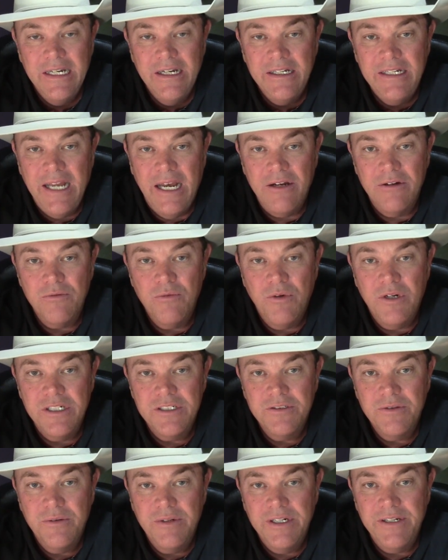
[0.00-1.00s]
down
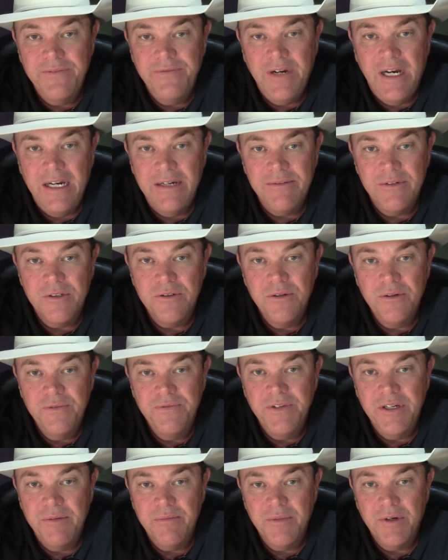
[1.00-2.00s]
125 on
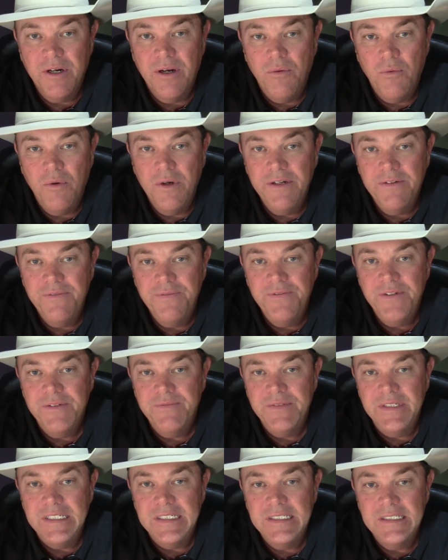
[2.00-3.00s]
November at
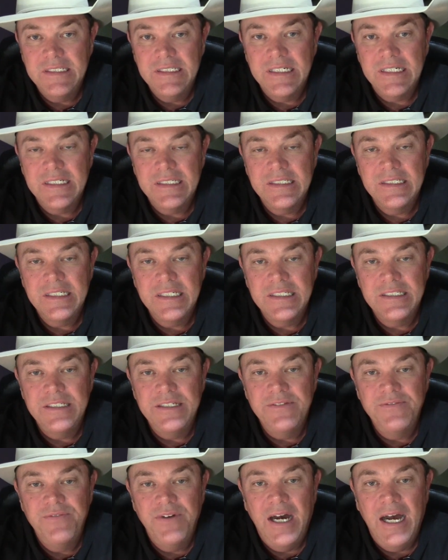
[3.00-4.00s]

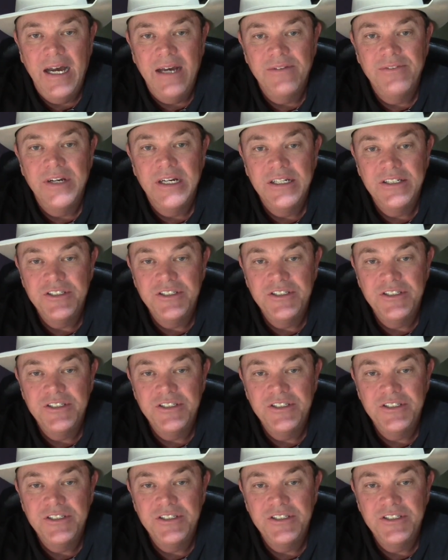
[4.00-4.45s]
156.65.